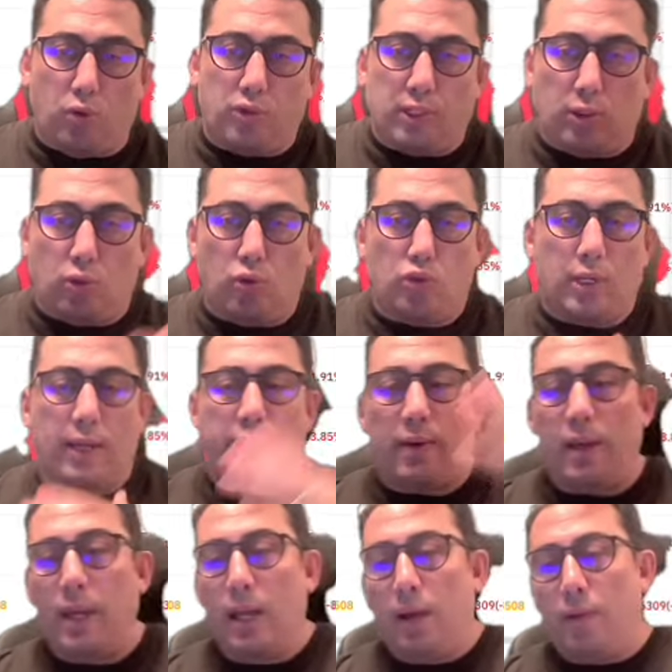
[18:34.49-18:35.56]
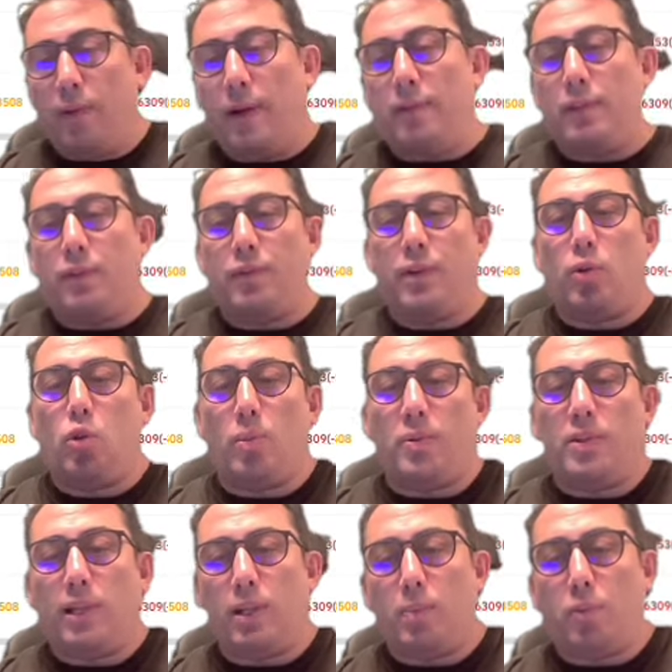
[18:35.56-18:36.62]
I told you I have a five different copy
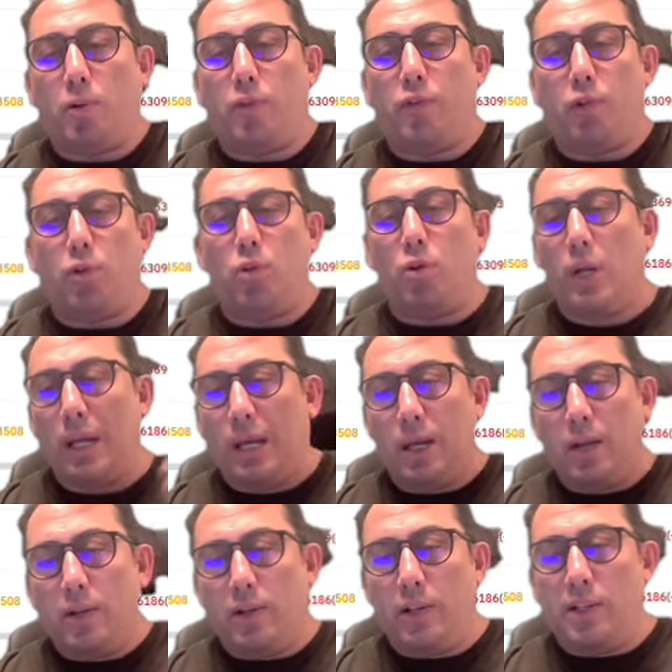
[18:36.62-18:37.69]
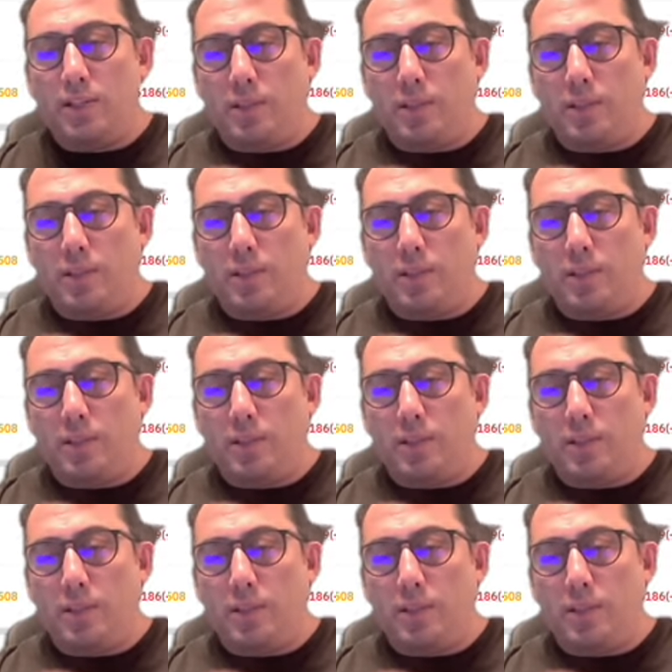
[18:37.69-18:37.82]
trader portfolio risk,